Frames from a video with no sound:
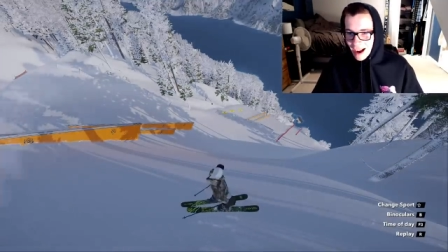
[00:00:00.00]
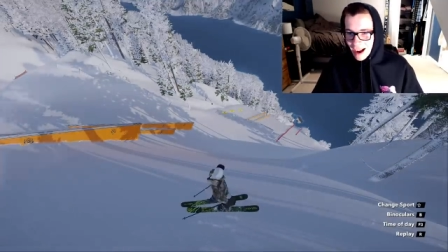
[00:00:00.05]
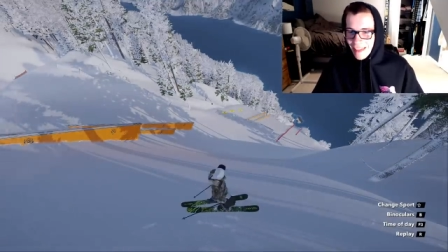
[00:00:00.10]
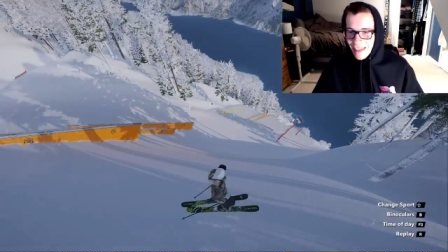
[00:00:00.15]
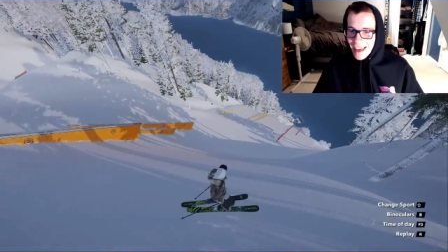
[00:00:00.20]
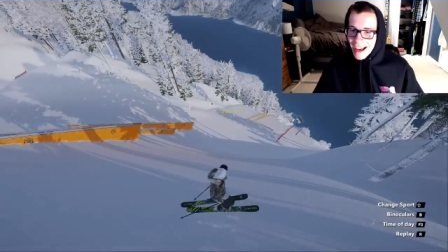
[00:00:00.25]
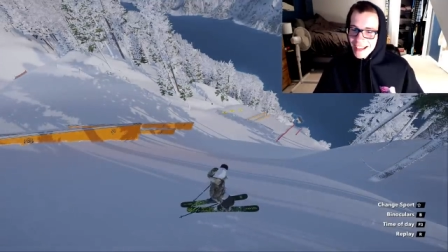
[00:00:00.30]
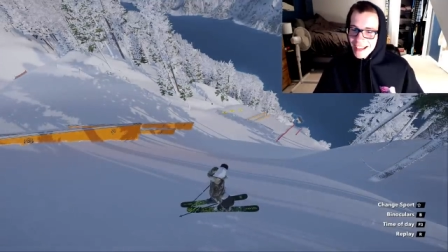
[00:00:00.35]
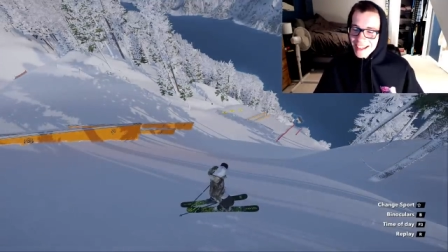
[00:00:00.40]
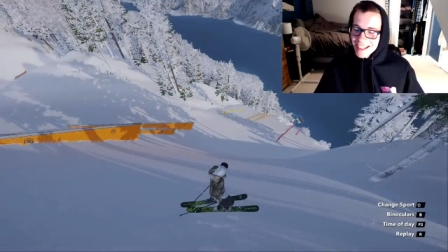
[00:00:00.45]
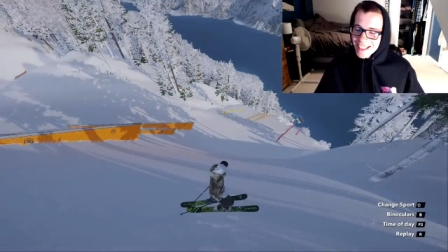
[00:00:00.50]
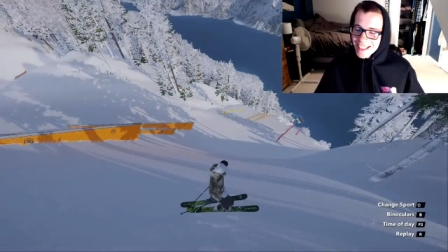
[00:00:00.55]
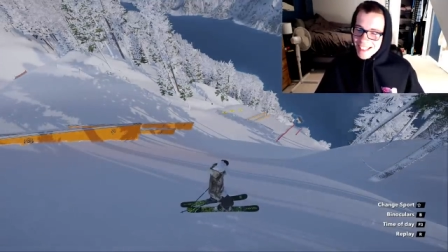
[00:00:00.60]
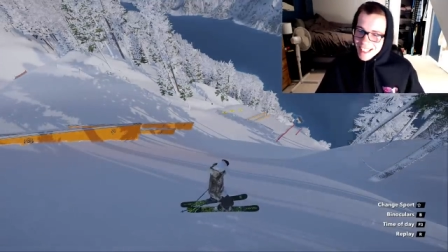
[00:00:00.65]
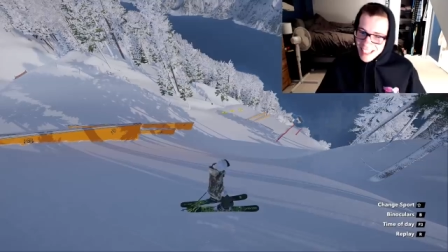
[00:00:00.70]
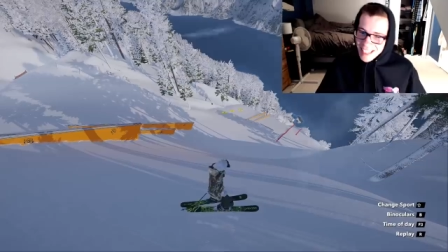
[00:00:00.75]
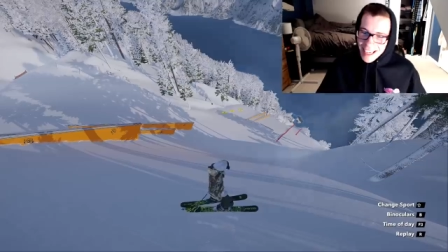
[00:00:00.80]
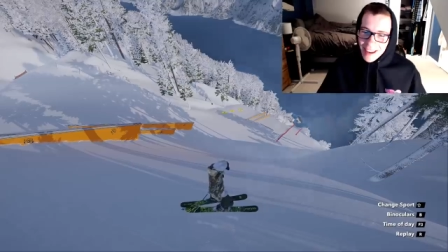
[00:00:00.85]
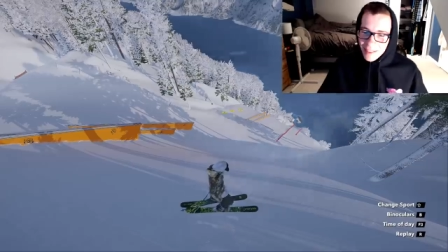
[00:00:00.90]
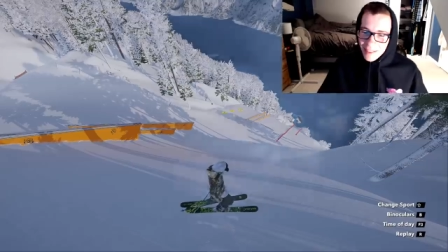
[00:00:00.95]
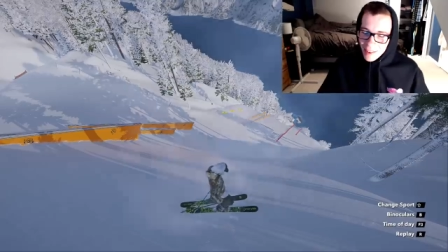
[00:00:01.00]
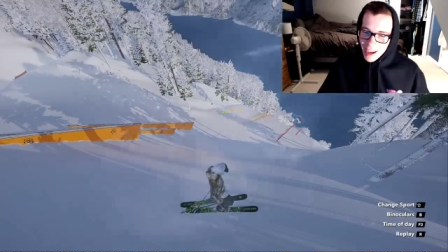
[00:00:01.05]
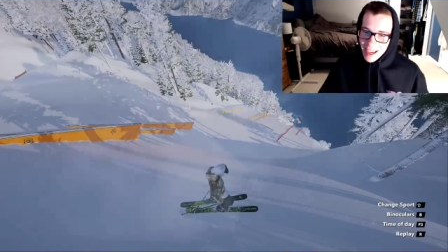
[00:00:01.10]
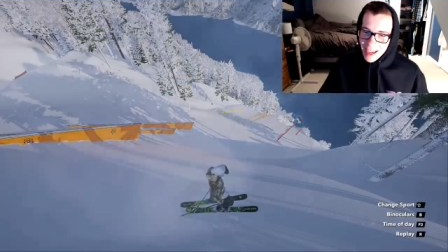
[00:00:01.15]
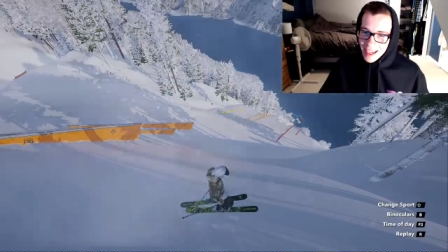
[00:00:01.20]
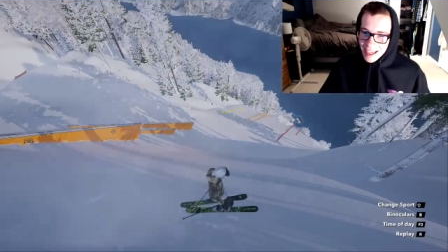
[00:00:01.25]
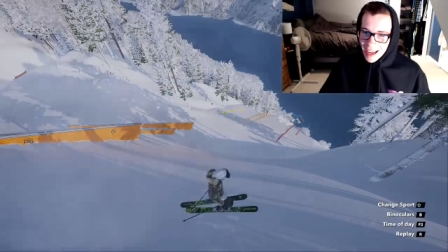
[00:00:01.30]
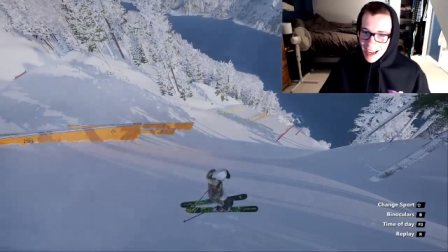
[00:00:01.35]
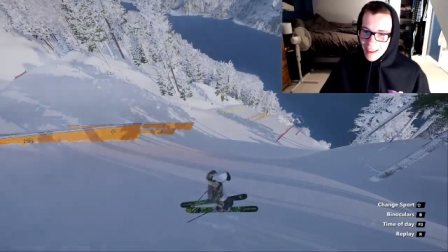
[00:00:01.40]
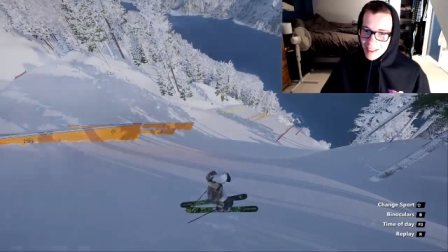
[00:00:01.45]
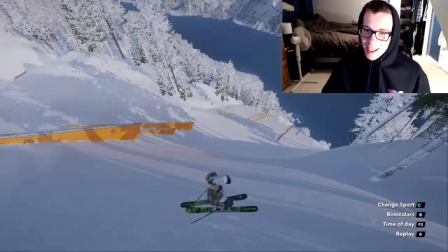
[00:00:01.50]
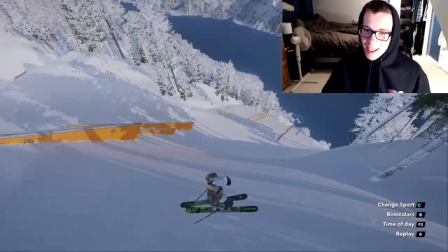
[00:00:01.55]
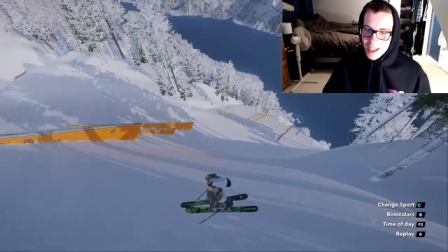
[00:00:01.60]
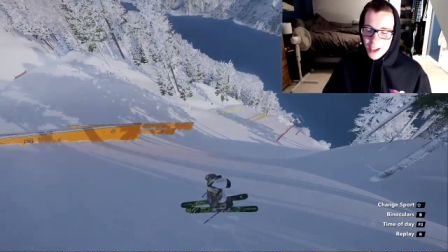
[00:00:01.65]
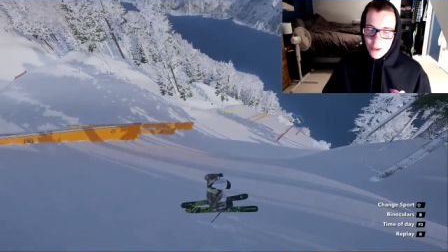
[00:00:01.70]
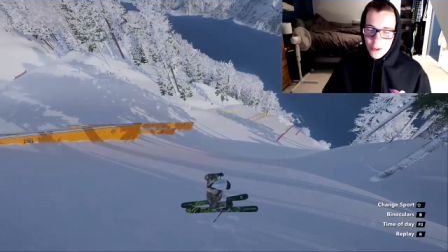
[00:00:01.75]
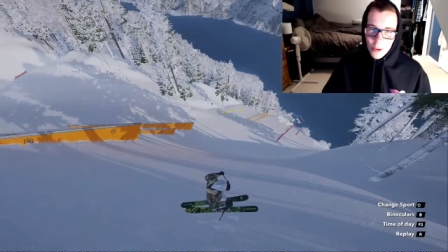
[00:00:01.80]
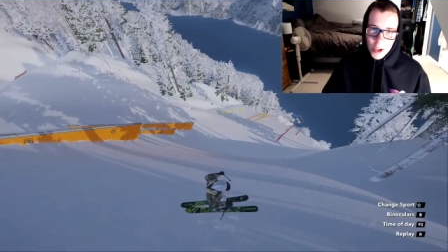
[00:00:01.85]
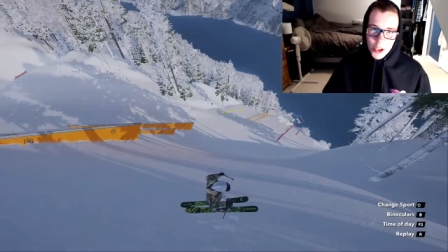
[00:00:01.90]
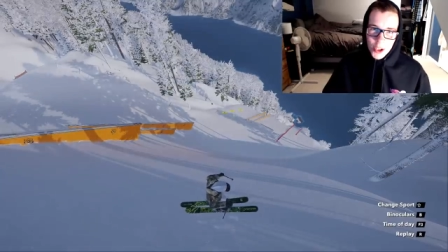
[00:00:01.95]
And then see if I can get the
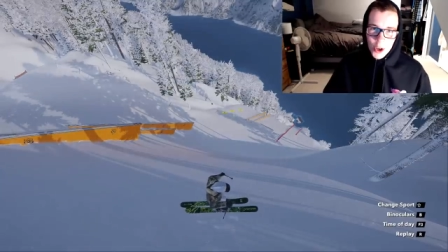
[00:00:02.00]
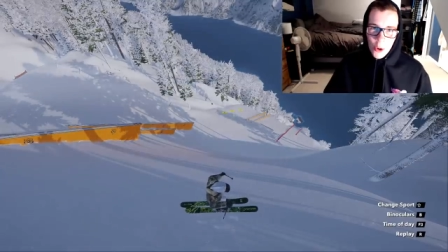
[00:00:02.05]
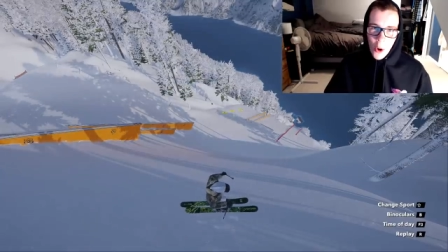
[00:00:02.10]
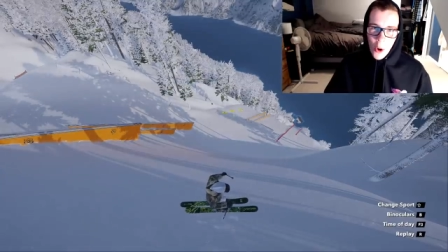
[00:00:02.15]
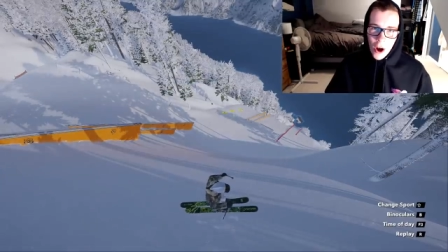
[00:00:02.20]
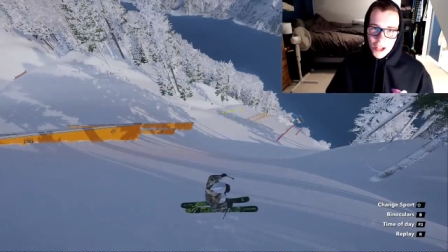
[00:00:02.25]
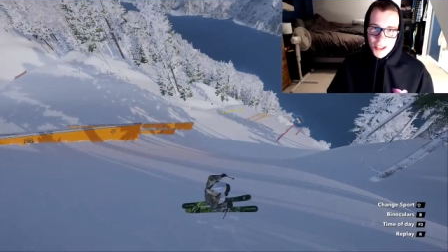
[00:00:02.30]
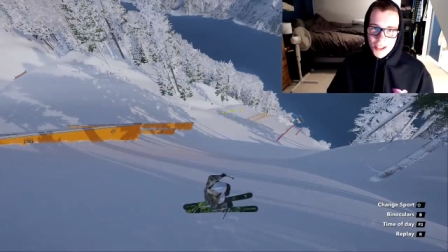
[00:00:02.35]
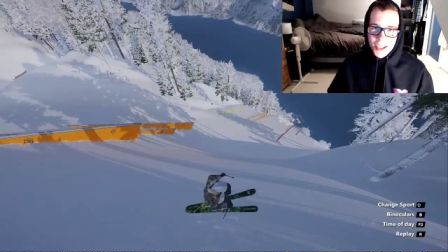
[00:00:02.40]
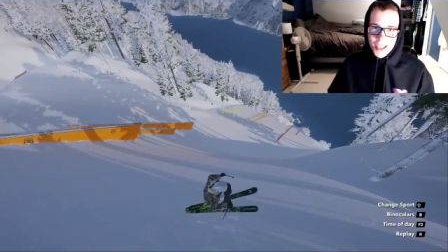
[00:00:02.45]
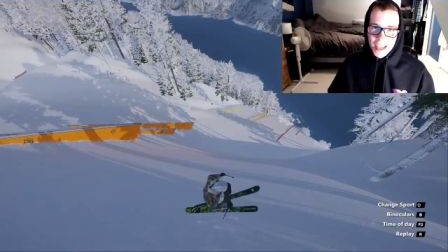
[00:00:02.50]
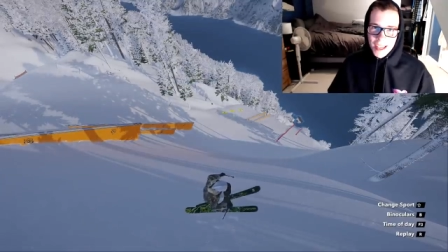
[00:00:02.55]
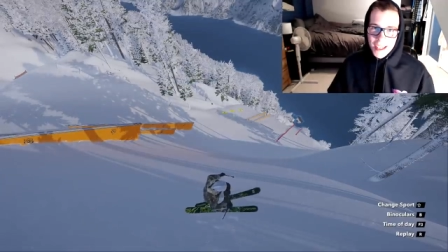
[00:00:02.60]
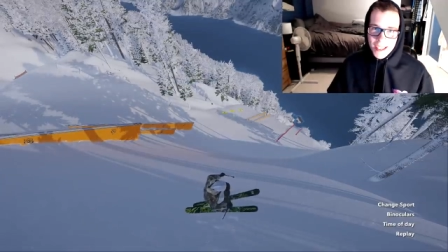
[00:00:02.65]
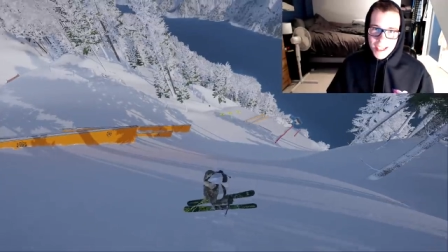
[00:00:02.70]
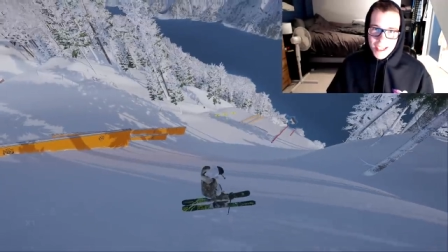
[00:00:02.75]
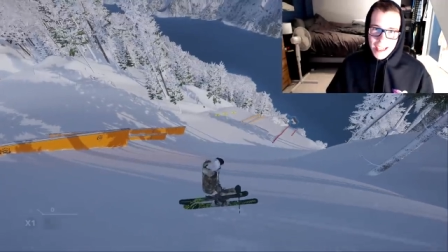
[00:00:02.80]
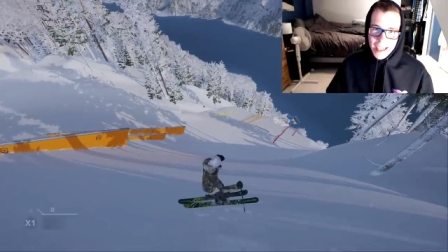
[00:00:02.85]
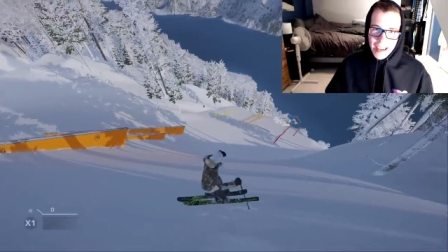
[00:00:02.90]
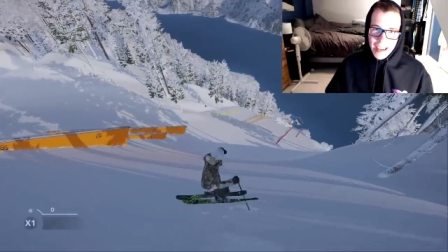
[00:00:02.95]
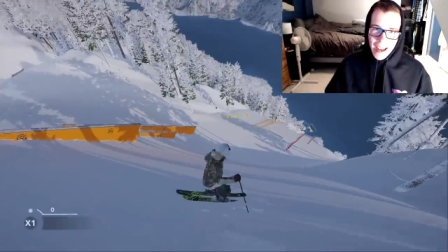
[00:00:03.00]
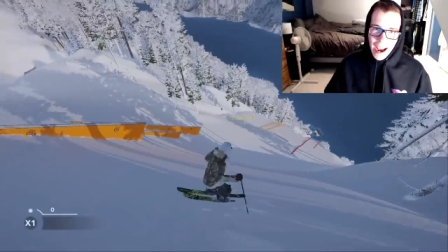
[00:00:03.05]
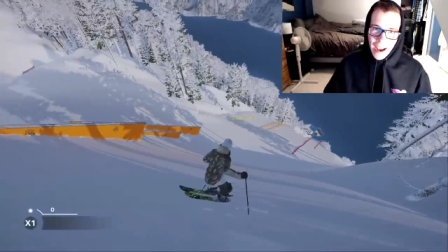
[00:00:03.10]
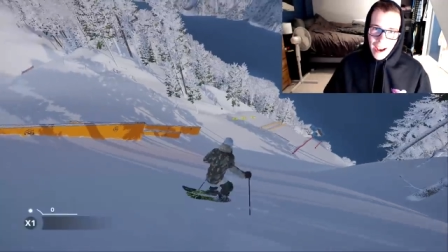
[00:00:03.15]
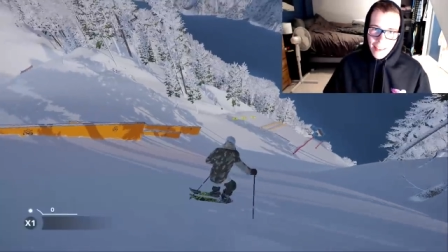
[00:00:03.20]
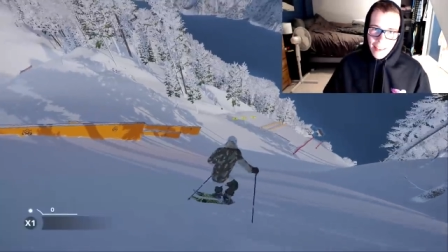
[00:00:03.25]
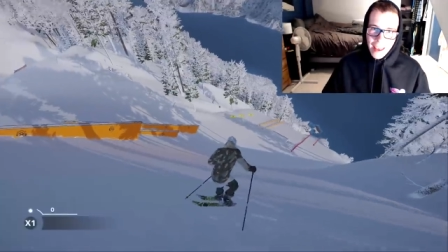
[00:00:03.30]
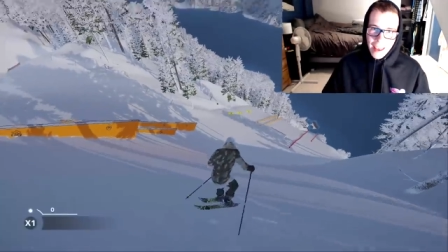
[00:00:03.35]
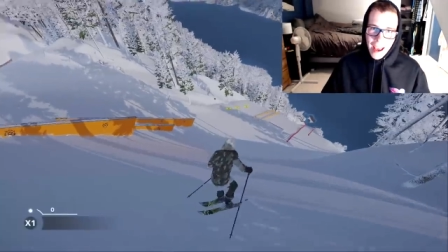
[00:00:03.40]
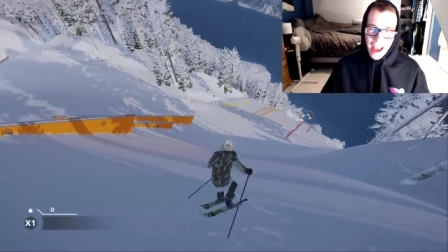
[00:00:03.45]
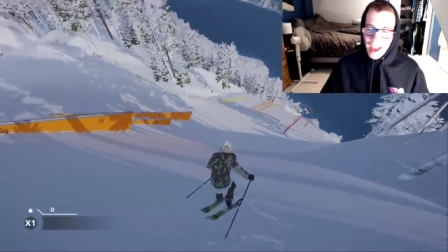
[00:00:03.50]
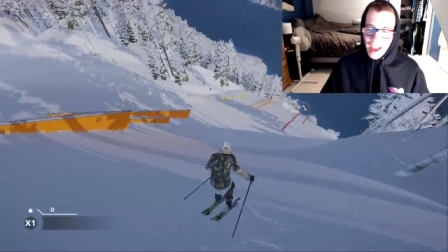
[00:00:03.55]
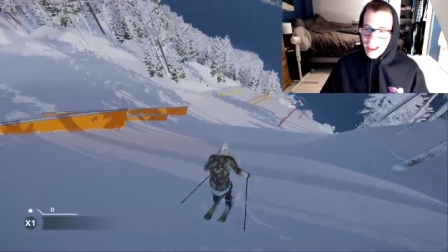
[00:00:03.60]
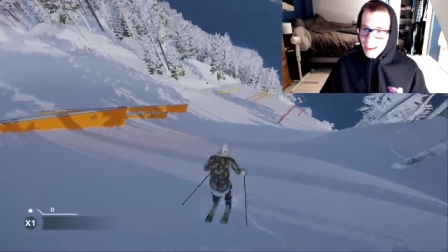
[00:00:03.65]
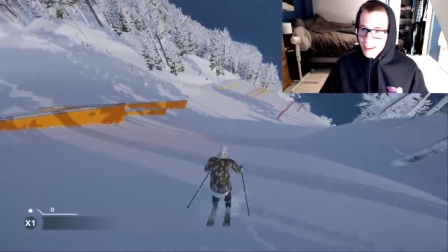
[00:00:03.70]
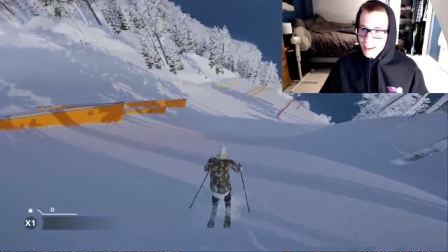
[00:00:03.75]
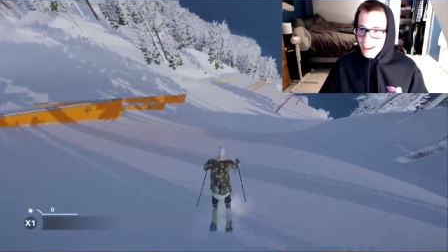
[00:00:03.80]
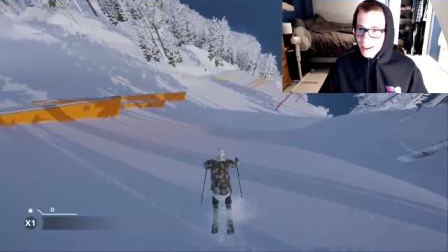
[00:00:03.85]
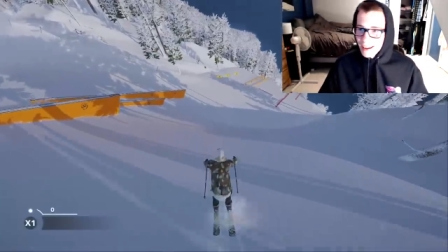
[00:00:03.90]
switch quad 16 at the end.